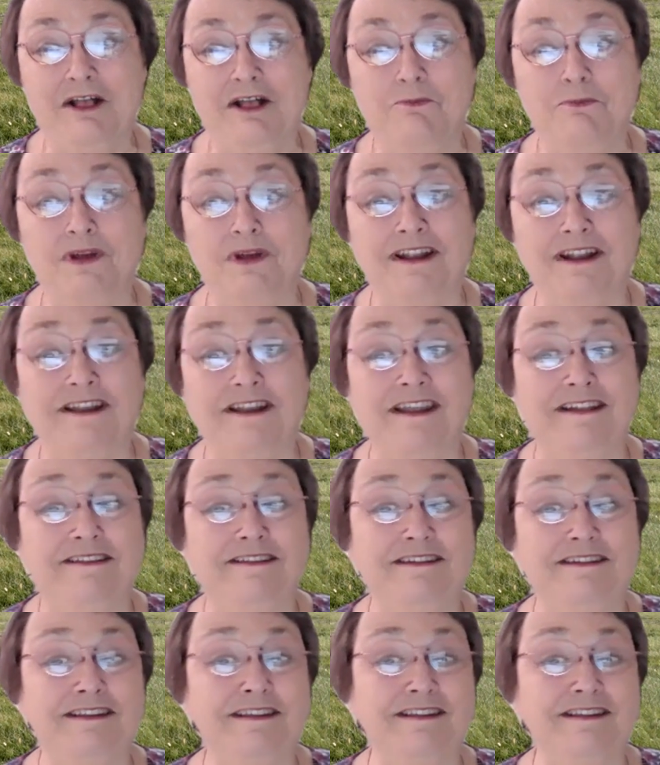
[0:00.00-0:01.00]
But it
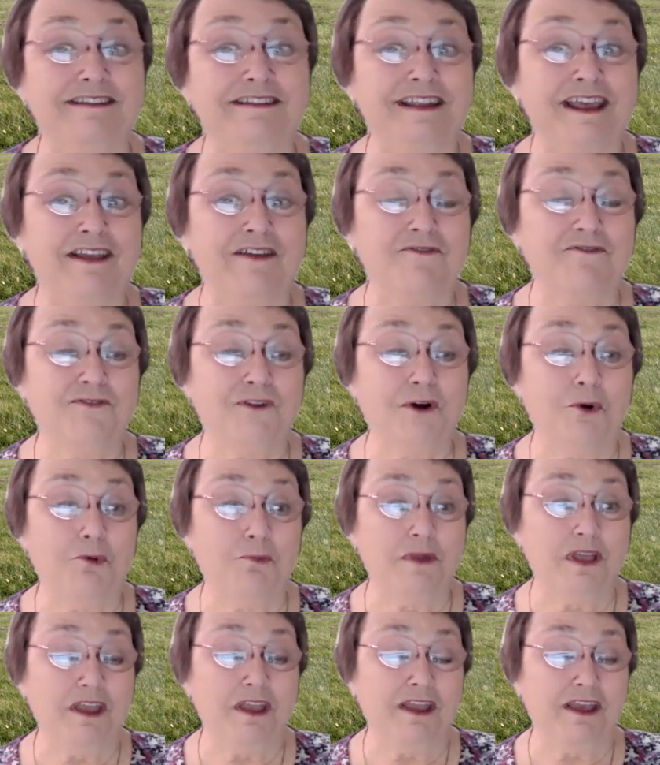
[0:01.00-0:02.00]
needs to stay
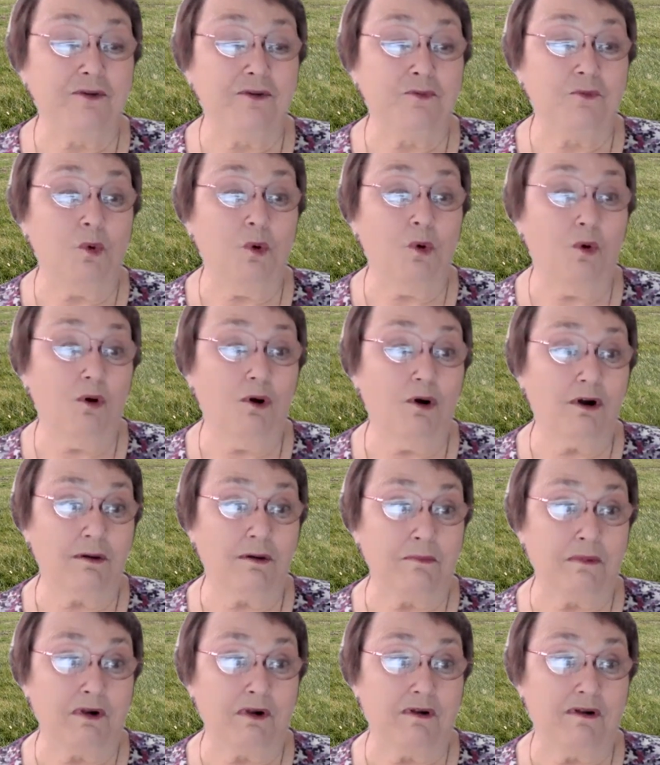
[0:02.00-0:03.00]
foamy and
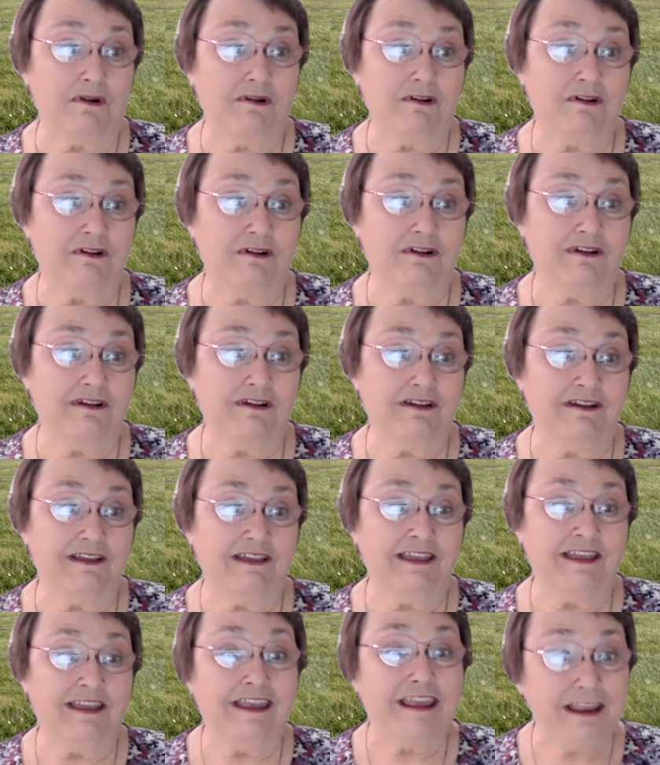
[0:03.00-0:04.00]
warm.
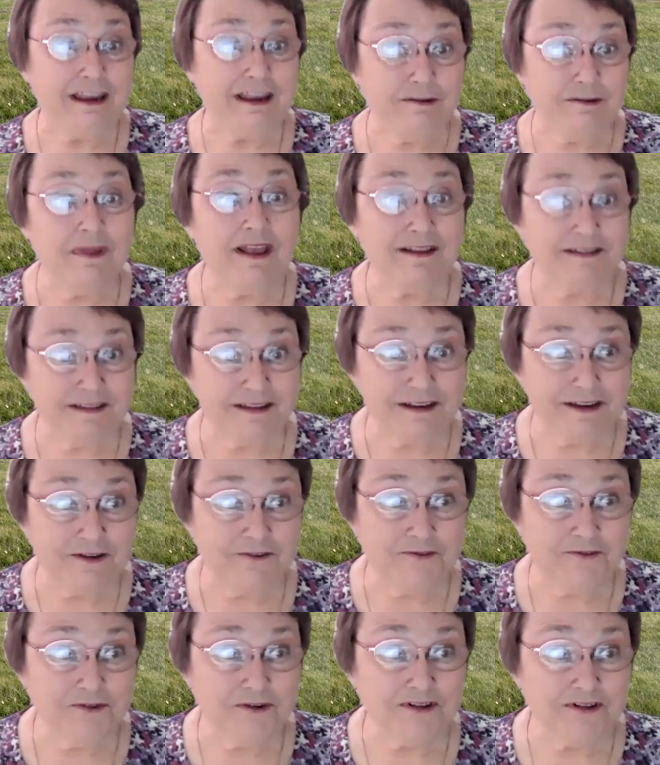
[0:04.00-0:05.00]
Heat makes a
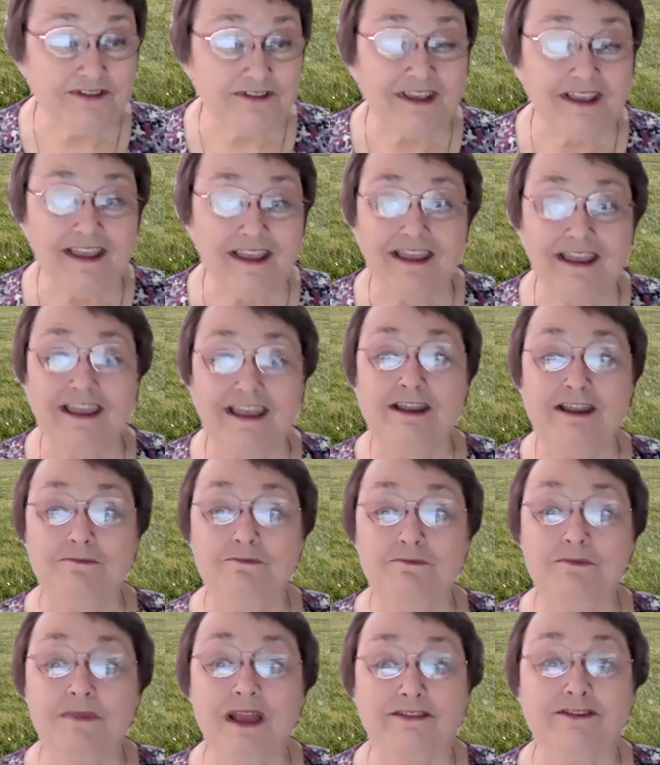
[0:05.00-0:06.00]
difference. Heat
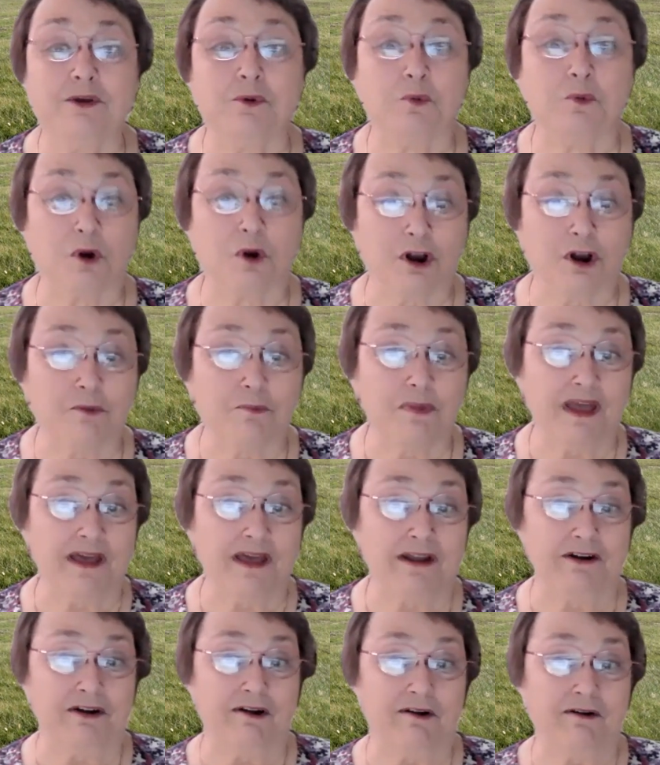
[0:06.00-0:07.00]
makes it work
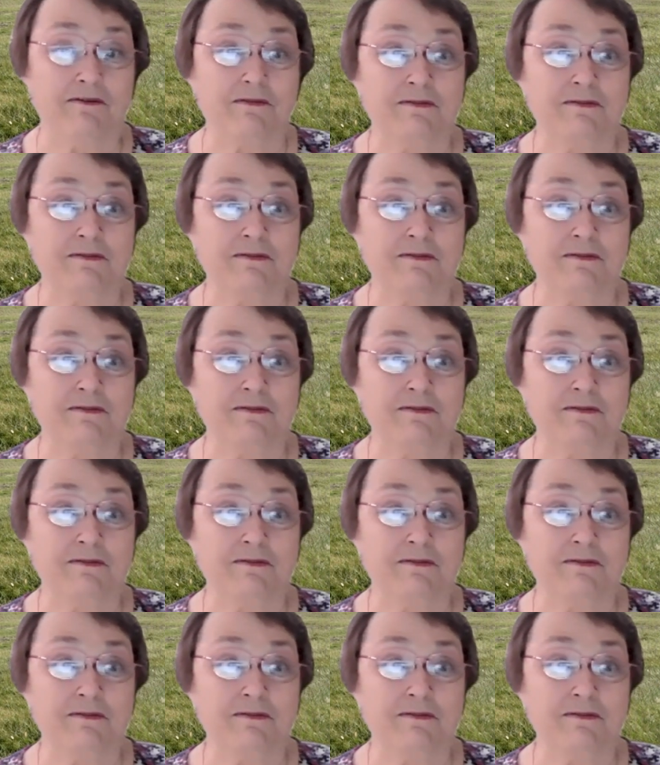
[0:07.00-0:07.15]
better.